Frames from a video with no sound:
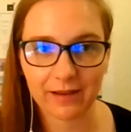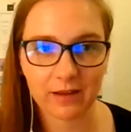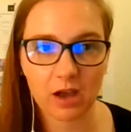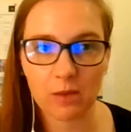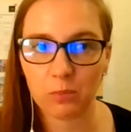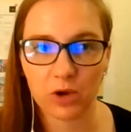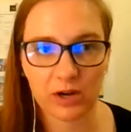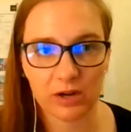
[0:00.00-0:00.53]
a
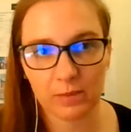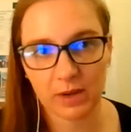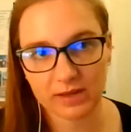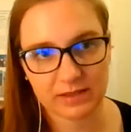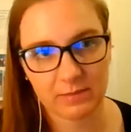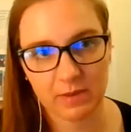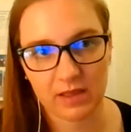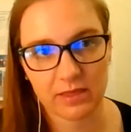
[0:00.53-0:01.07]
couple $100
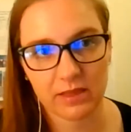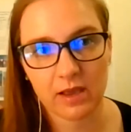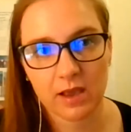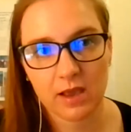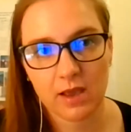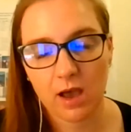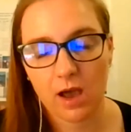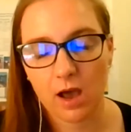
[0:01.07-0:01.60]
a month,
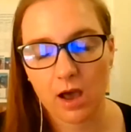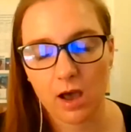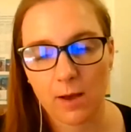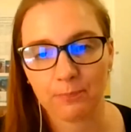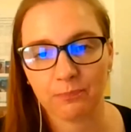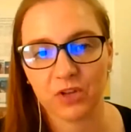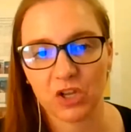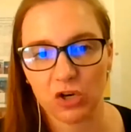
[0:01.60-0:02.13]

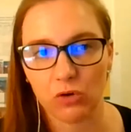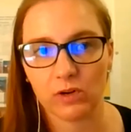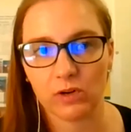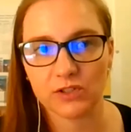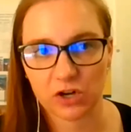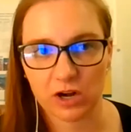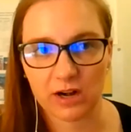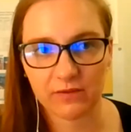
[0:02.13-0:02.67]

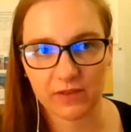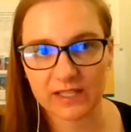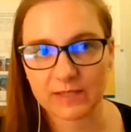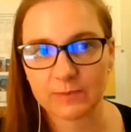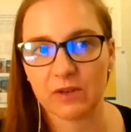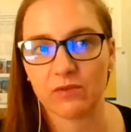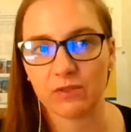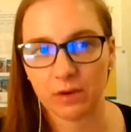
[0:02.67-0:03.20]
return on
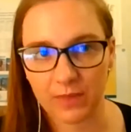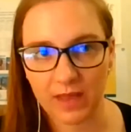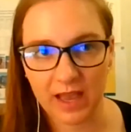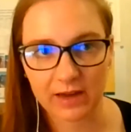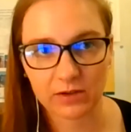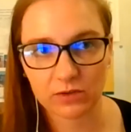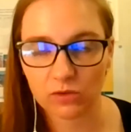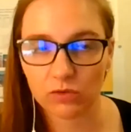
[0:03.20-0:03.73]
investment from
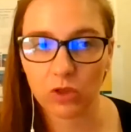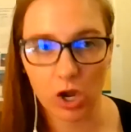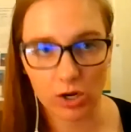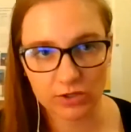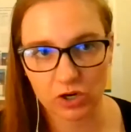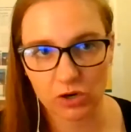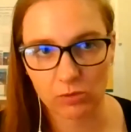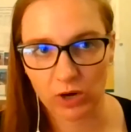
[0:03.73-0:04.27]
that
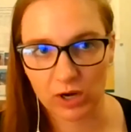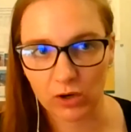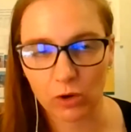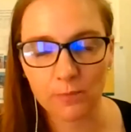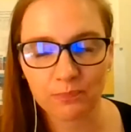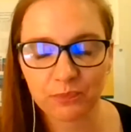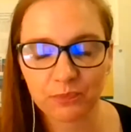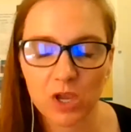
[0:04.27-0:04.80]
long-term
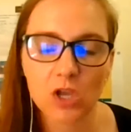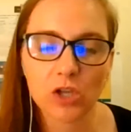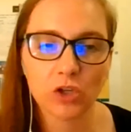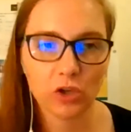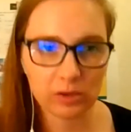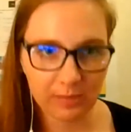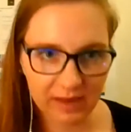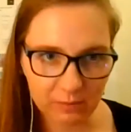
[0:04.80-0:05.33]
rental. You
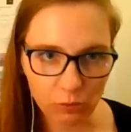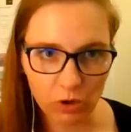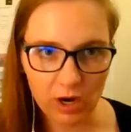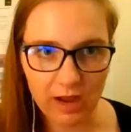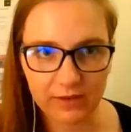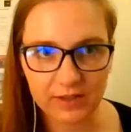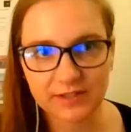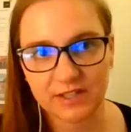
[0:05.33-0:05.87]
could make more
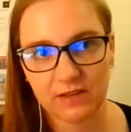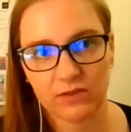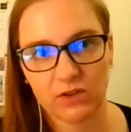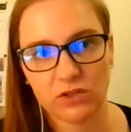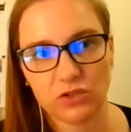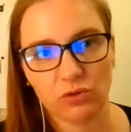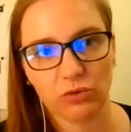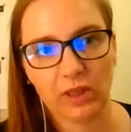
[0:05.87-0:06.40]
obviously if you
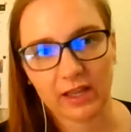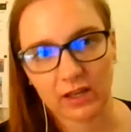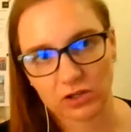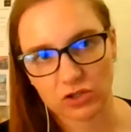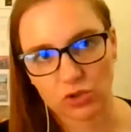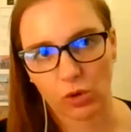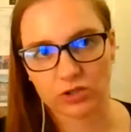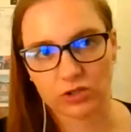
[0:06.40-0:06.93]
do like a
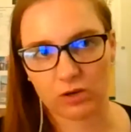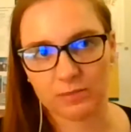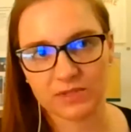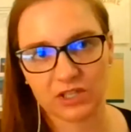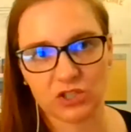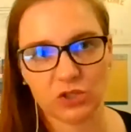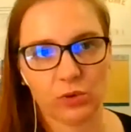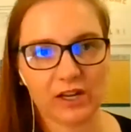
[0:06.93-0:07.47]
short-term
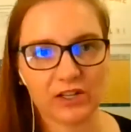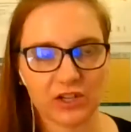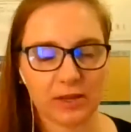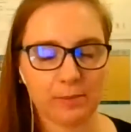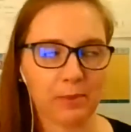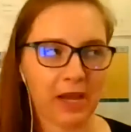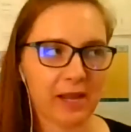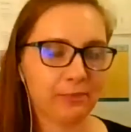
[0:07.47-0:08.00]
situation,
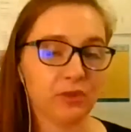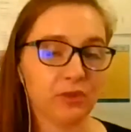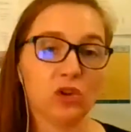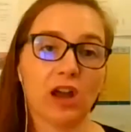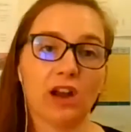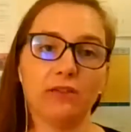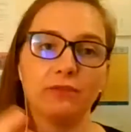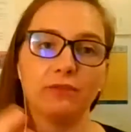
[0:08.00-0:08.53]
but you
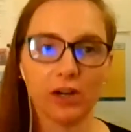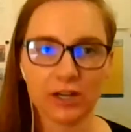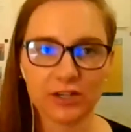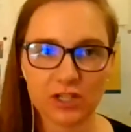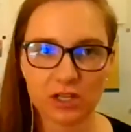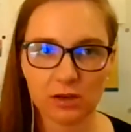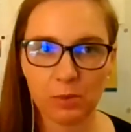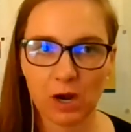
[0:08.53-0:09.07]
got to furnish
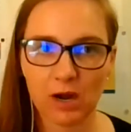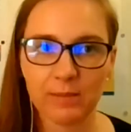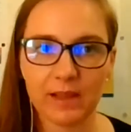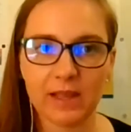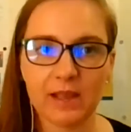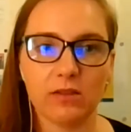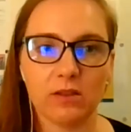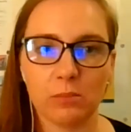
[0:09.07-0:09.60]
the
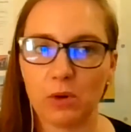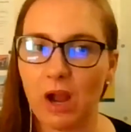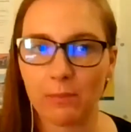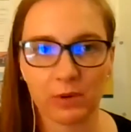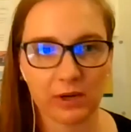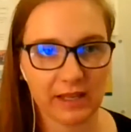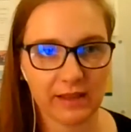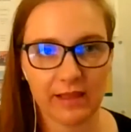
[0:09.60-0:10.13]
apartment, the
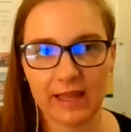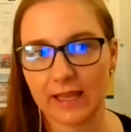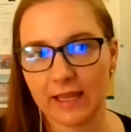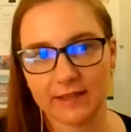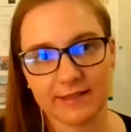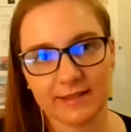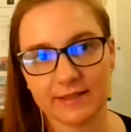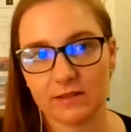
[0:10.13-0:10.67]
property, like
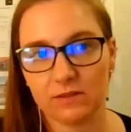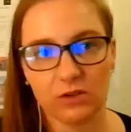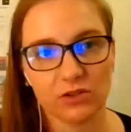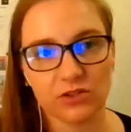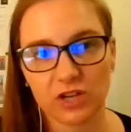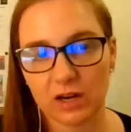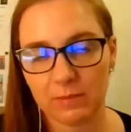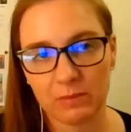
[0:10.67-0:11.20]
there's
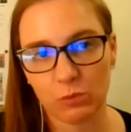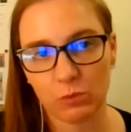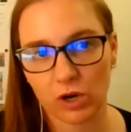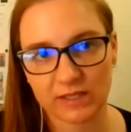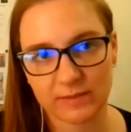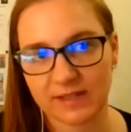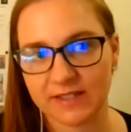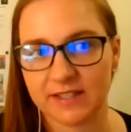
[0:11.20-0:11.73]
going to be more
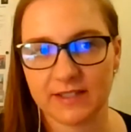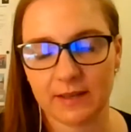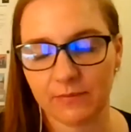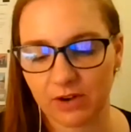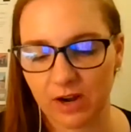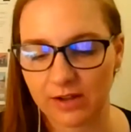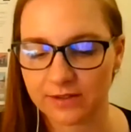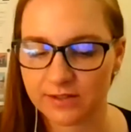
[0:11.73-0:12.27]
expenses up
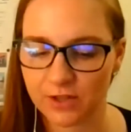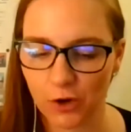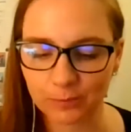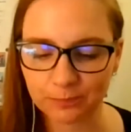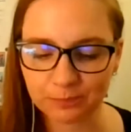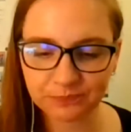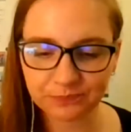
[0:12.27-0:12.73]
front. So